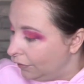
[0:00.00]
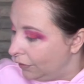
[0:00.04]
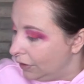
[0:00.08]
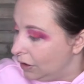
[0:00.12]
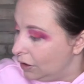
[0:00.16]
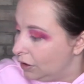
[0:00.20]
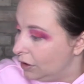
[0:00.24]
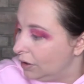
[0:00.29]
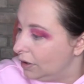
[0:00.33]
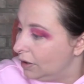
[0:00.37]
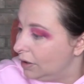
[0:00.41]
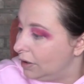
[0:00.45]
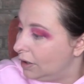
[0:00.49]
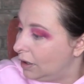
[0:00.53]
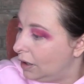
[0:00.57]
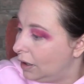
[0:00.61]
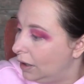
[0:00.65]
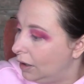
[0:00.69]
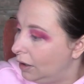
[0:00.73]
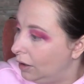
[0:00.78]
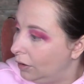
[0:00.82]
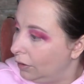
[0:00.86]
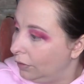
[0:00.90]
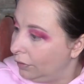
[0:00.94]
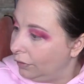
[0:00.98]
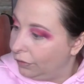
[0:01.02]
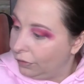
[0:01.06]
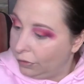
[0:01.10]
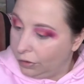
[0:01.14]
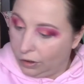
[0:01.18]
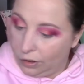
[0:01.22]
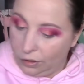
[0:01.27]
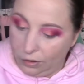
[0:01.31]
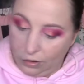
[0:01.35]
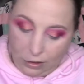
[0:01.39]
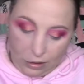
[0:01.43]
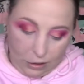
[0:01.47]
finish this eye look for
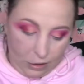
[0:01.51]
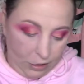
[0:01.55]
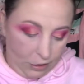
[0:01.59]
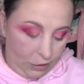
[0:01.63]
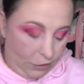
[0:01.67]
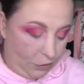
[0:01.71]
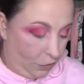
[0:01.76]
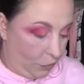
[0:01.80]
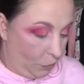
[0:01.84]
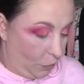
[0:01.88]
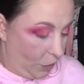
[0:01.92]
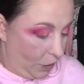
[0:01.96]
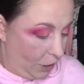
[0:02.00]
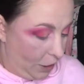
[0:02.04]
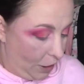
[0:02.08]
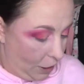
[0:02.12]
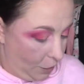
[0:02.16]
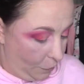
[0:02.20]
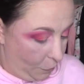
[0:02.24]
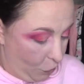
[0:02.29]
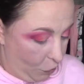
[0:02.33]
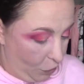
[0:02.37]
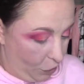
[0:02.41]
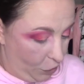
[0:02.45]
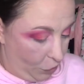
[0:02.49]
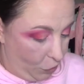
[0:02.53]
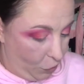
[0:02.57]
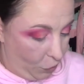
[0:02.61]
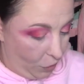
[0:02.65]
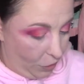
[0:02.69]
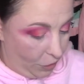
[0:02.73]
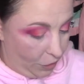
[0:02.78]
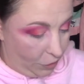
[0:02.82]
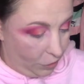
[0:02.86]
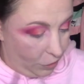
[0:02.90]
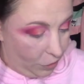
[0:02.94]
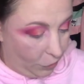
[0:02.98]
you guys. So I am going to go
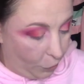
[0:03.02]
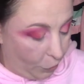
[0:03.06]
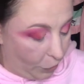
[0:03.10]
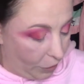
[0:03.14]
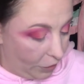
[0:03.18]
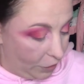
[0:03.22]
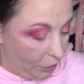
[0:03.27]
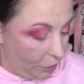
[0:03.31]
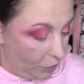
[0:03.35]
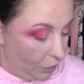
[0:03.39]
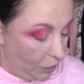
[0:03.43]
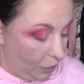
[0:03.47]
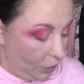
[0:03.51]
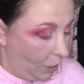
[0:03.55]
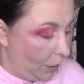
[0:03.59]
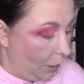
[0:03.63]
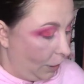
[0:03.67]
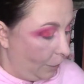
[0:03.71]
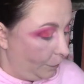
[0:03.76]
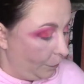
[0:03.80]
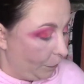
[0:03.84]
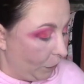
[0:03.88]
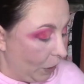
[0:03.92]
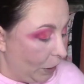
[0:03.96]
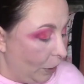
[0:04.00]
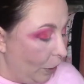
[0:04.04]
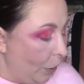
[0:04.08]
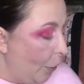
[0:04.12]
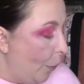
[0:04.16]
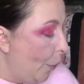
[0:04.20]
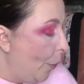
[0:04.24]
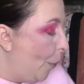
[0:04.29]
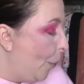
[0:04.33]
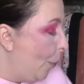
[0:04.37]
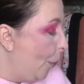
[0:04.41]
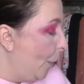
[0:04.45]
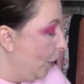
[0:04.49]
under with, um,
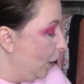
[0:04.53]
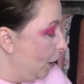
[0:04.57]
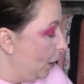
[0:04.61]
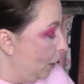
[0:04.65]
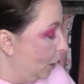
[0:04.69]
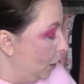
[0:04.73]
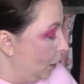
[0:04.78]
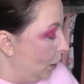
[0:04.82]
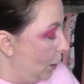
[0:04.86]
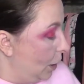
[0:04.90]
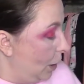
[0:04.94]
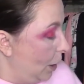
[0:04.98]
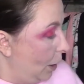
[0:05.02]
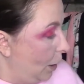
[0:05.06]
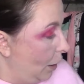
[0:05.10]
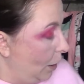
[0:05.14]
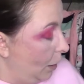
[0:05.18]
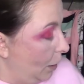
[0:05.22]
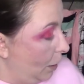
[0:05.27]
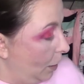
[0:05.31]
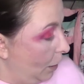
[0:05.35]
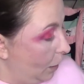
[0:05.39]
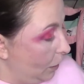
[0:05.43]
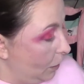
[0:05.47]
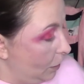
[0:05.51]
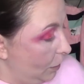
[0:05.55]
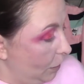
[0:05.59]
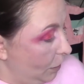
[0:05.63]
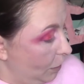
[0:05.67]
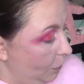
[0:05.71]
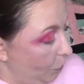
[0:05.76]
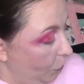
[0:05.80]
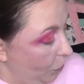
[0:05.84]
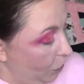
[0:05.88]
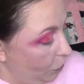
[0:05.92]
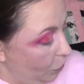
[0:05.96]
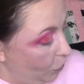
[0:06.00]
I think
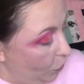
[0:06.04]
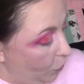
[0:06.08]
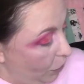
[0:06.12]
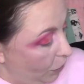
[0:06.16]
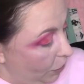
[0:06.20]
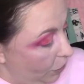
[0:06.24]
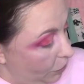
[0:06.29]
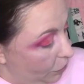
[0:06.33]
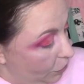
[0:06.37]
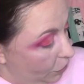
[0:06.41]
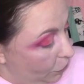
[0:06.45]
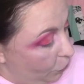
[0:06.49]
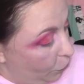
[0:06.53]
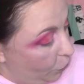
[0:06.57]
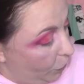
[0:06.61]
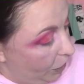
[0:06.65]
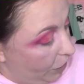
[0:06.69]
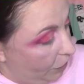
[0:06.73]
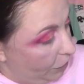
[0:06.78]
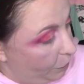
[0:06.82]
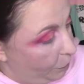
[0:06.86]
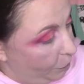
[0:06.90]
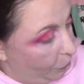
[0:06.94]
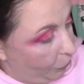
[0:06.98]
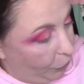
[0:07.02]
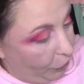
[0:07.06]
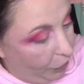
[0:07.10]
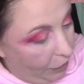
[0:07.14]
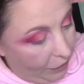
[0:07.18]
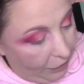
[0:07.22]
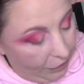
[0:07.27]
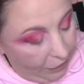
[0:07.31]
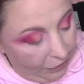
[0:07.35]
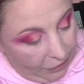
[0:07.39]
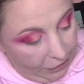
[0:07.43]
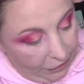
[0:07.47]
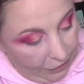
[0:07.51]
I'm going to go under with
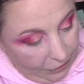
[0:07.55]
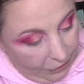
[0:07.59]
Prick.